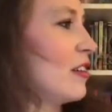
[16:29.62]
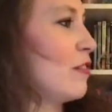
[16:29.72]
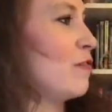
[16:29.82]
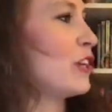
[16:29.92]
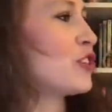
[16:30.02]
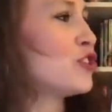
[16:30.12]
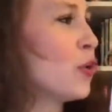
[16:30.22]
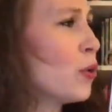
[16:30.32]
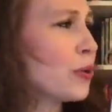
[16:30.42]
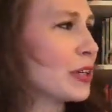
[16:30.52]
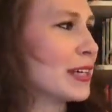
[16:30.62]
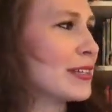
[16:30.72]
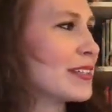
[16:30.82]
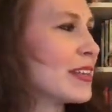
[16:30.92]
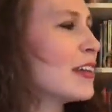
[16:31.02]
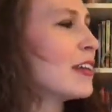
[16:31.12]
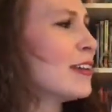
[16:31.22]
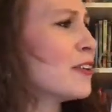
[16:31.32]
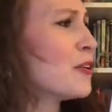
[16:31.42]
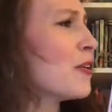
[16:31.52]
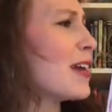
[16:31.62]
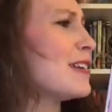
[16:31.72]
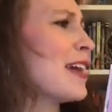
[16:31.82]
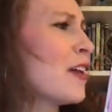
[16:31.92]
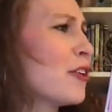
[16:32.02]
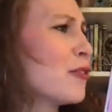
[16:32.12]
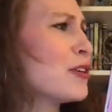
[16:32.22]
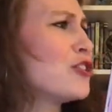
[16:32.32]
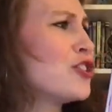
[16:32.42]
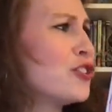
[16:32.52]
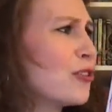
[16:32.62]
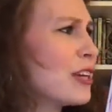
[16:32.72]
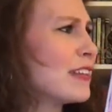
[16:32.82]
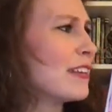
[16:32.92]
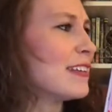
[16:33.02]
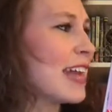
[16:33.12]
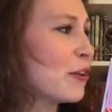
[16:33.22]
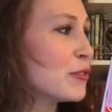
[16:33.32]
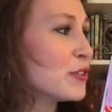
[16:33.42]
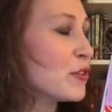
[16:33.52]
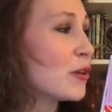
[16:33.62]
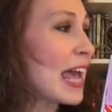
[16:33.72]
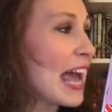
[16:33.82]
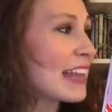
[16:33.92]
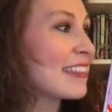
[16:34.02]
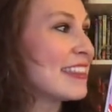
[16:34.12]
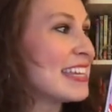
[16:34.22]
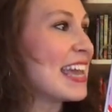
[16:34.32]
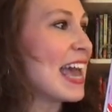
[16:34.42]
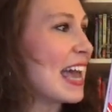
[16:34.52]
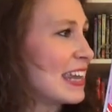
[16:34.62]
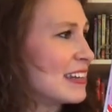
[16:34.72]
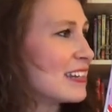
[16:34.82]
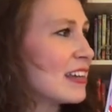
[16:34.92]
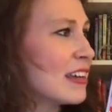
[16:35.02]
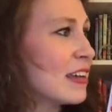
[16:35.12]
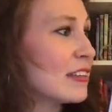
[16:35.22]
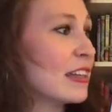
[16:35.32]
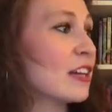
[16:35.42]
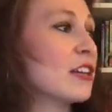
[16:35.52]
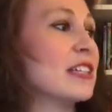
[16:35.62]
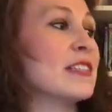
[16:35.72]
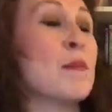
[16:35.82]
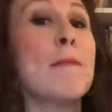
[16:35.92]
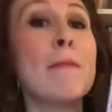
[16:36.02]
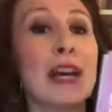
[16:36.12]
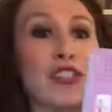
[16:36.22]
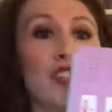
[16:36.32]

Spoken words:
Victorious, hero and heroine join the townsfolk at the end. There is much